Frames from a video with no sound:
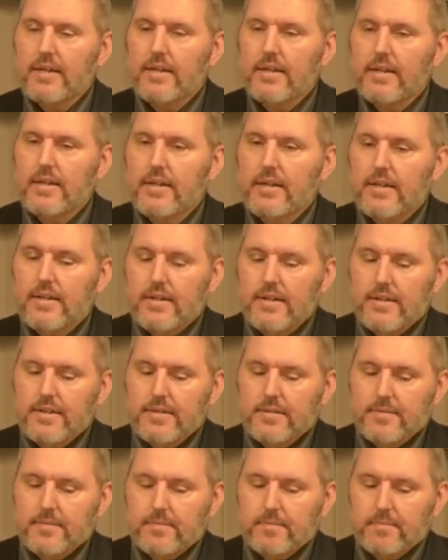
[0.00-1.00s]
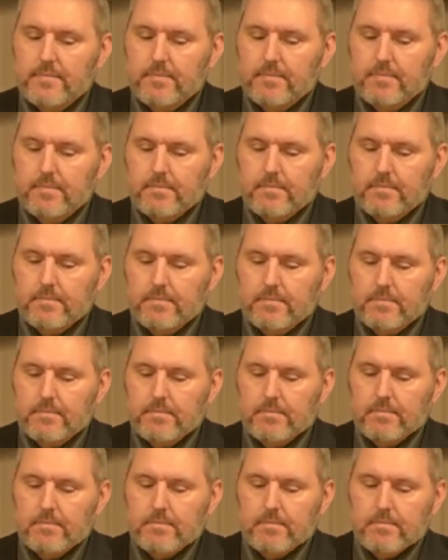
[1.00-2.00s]

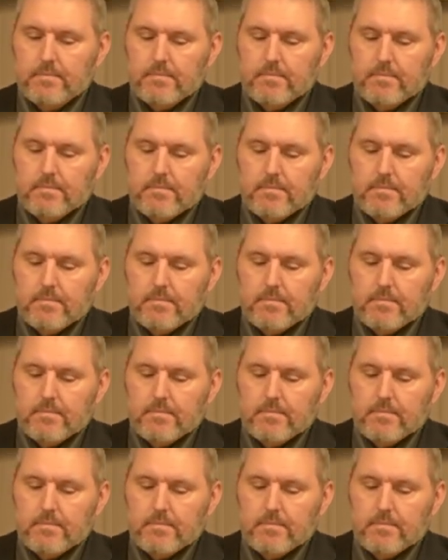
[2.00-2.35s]
[no speech]